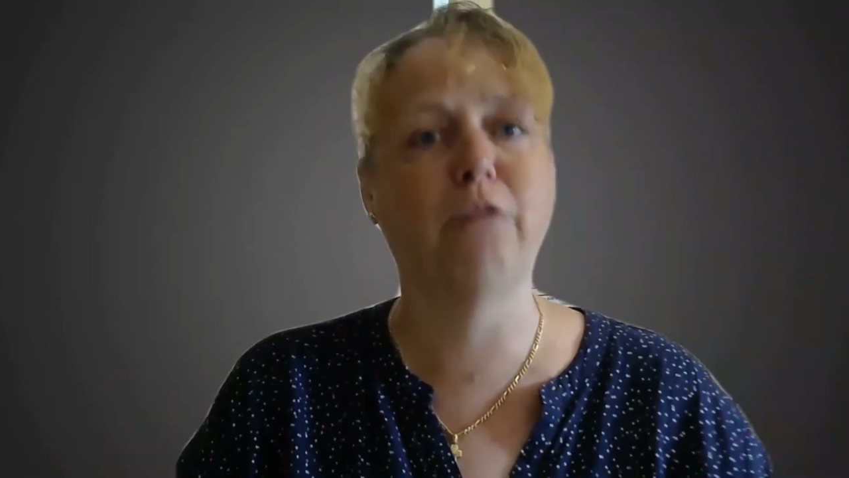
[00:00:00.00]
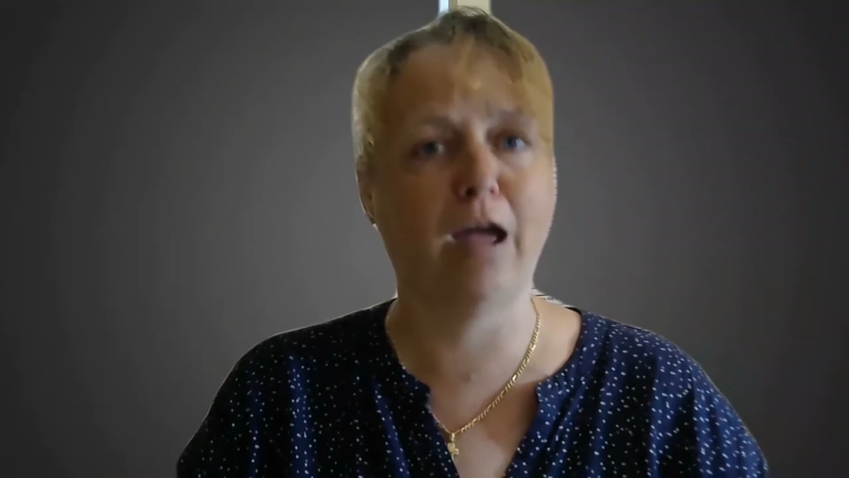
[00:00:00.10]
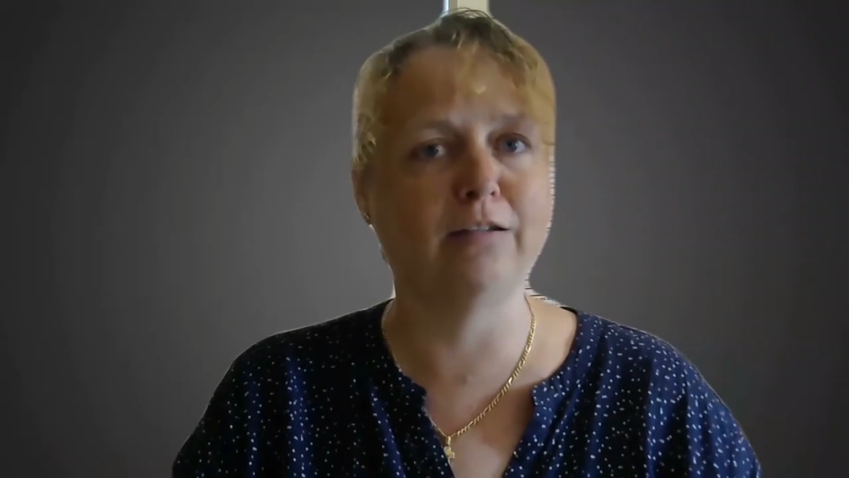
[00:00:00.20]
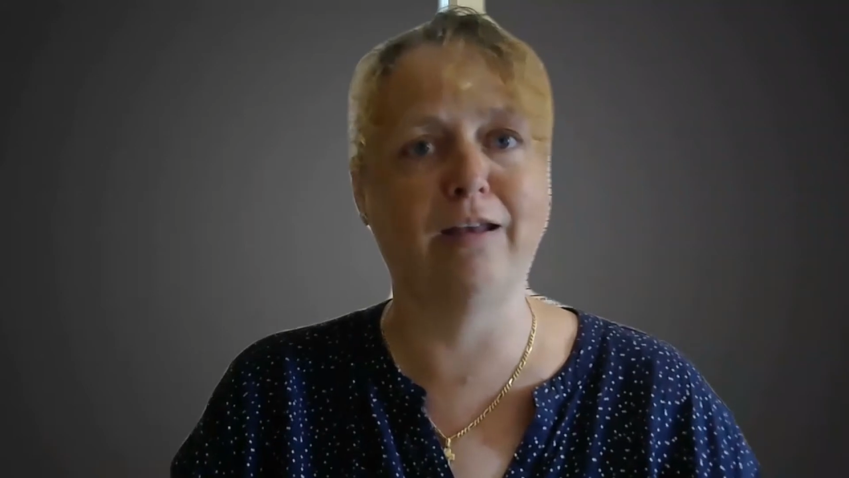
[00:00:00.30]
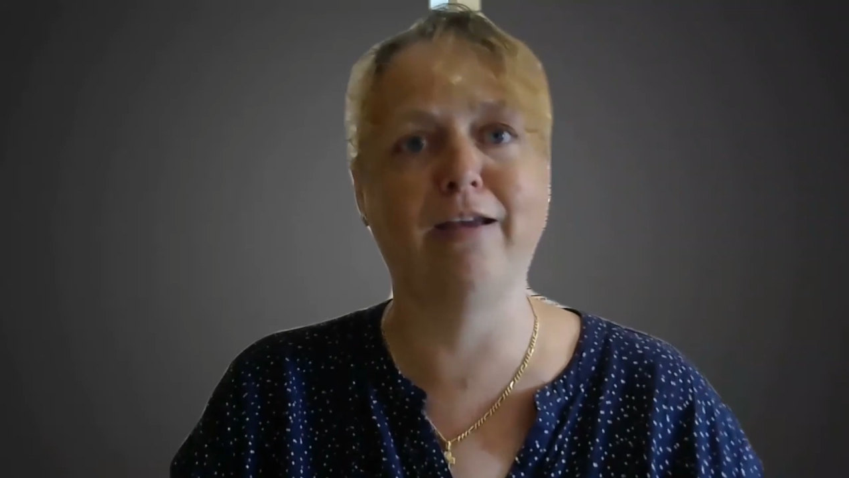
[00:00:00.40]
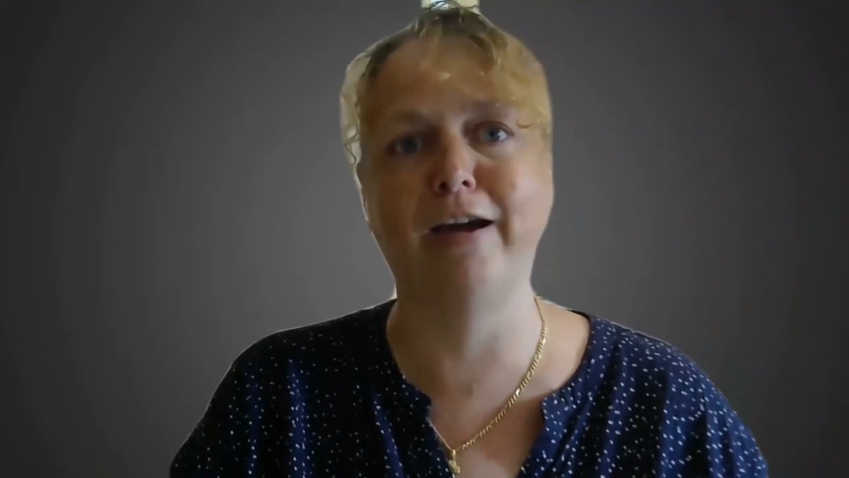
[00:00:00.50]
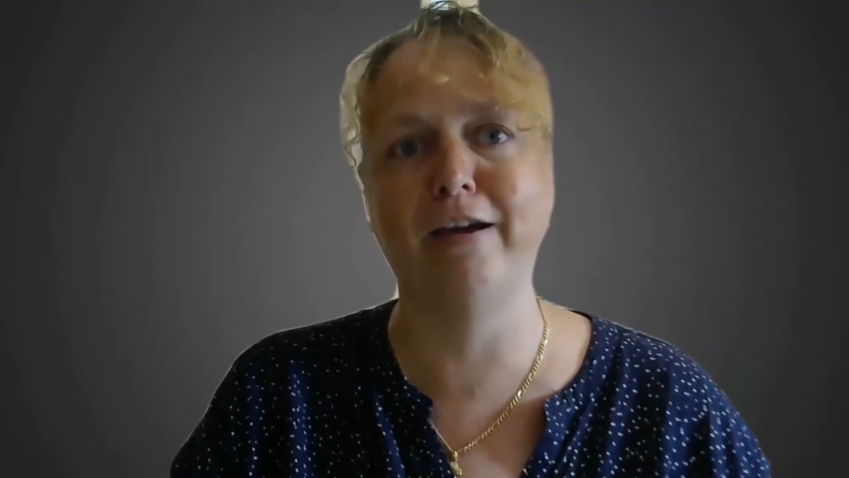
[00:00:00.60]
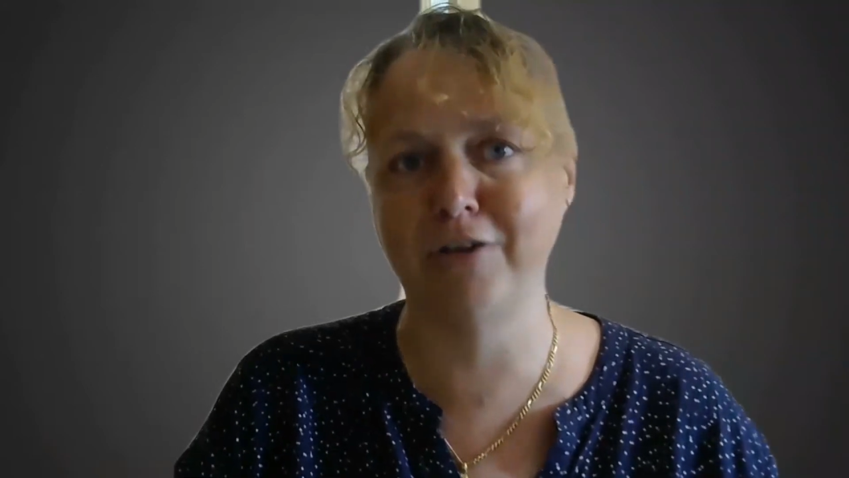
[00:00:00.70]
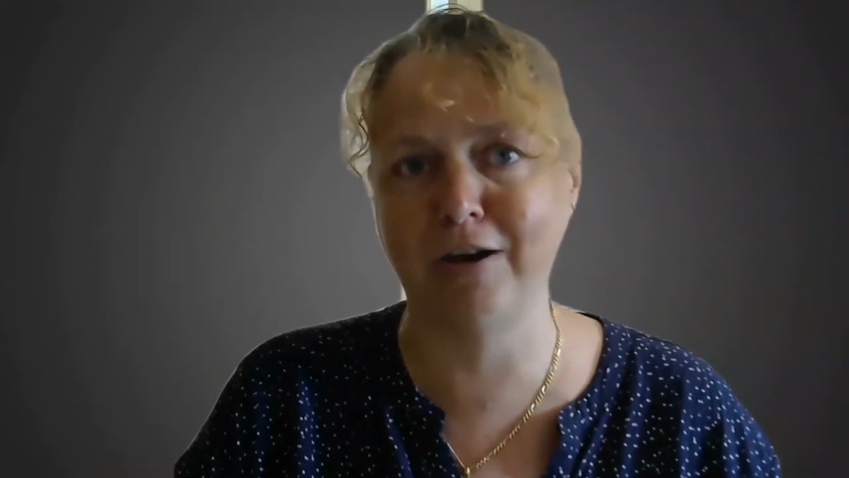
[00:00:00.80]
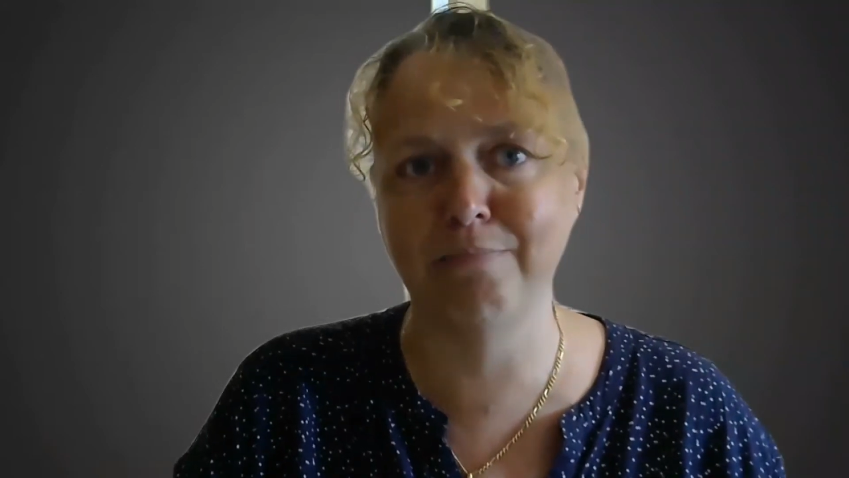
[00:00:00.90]
and
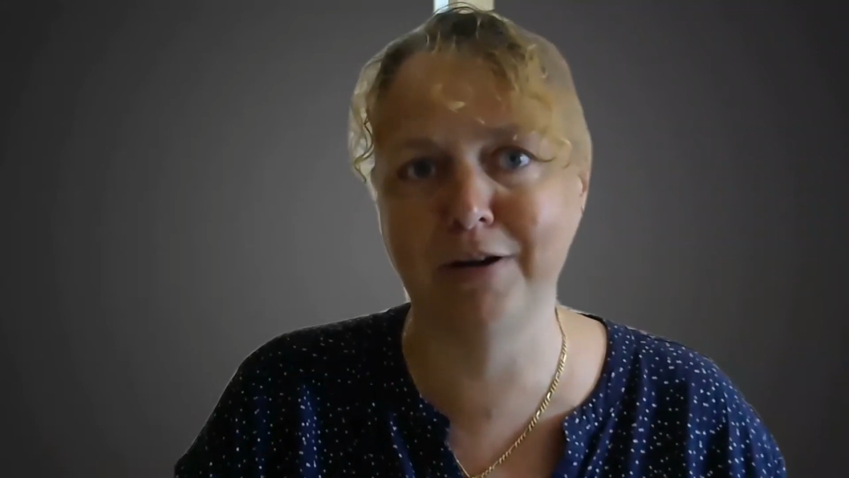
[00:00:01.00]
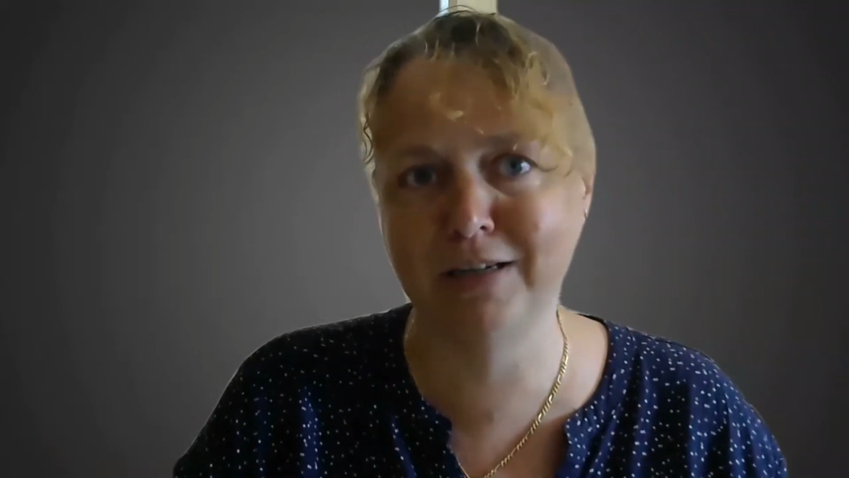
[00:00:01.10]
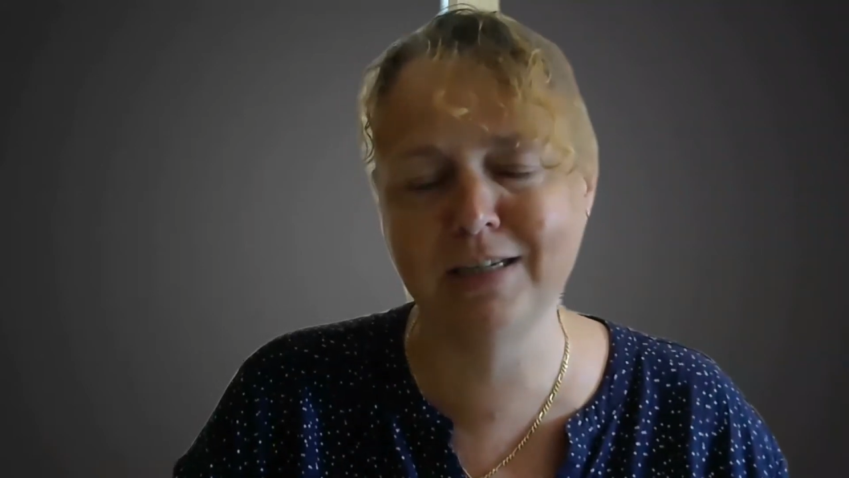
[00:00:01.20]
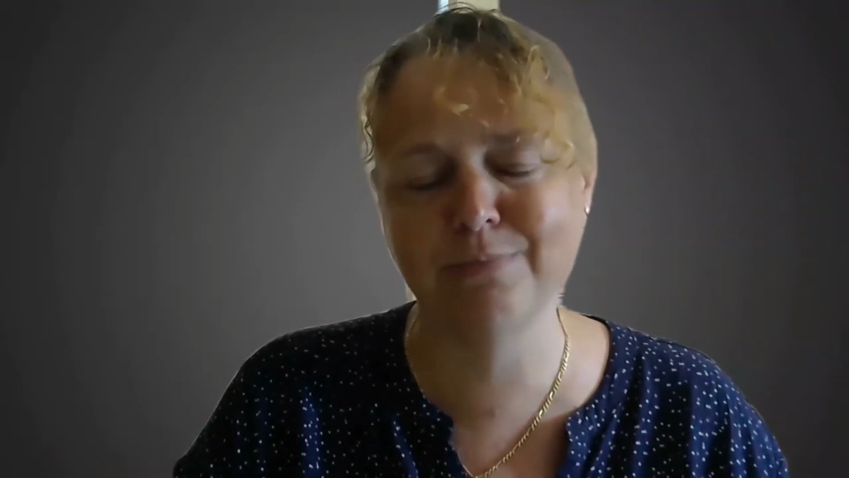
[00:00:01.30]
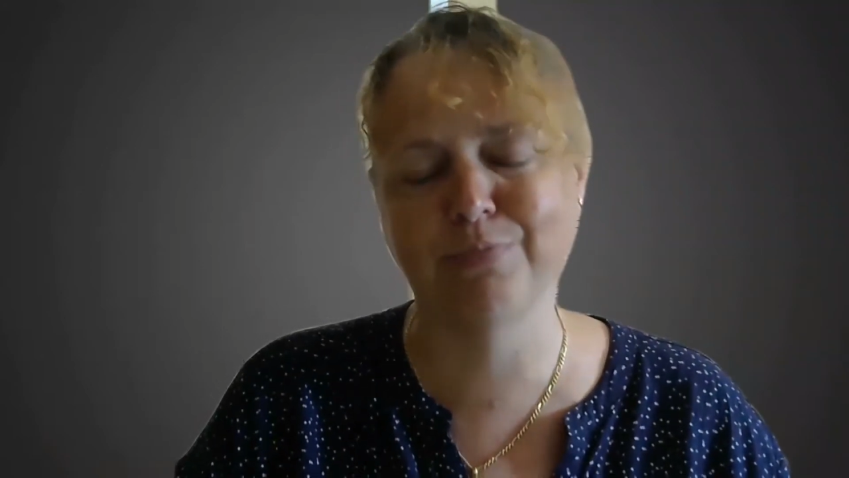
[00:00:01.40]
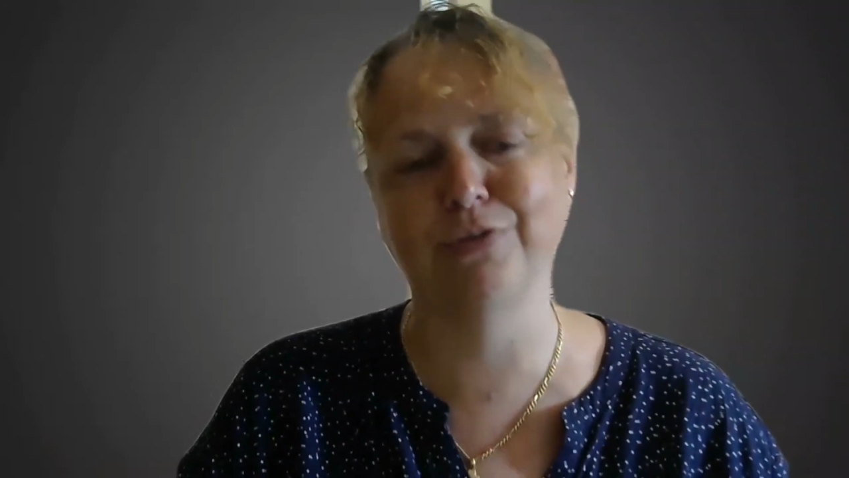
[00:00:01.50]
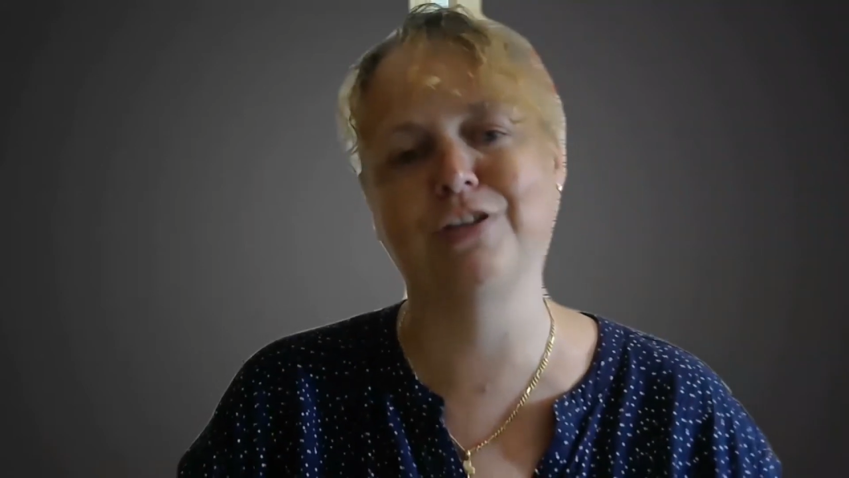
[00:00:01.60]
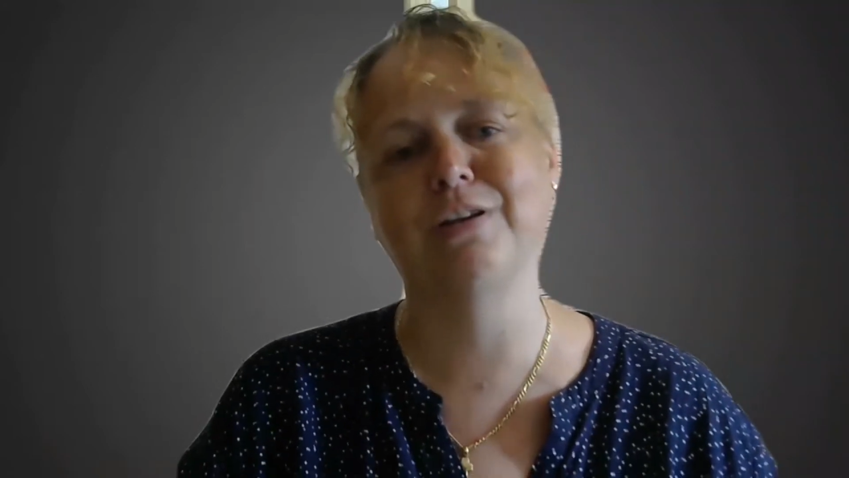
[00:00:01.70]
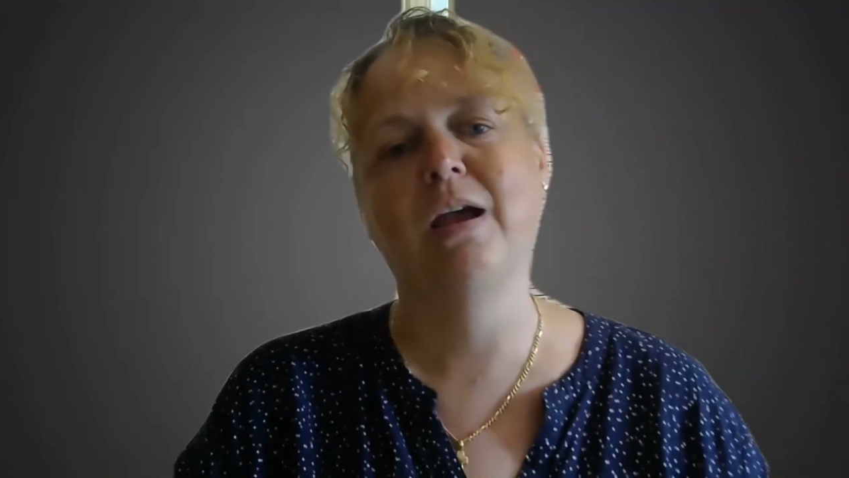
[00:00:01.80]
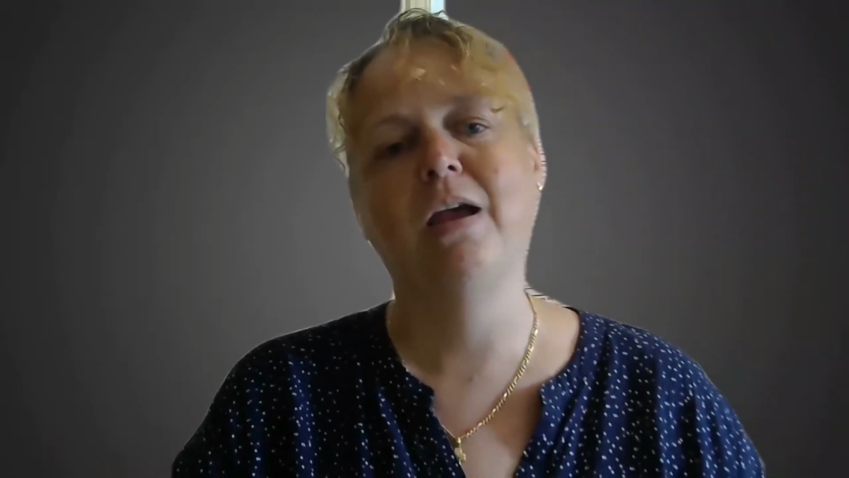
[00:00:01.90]
engaging participants.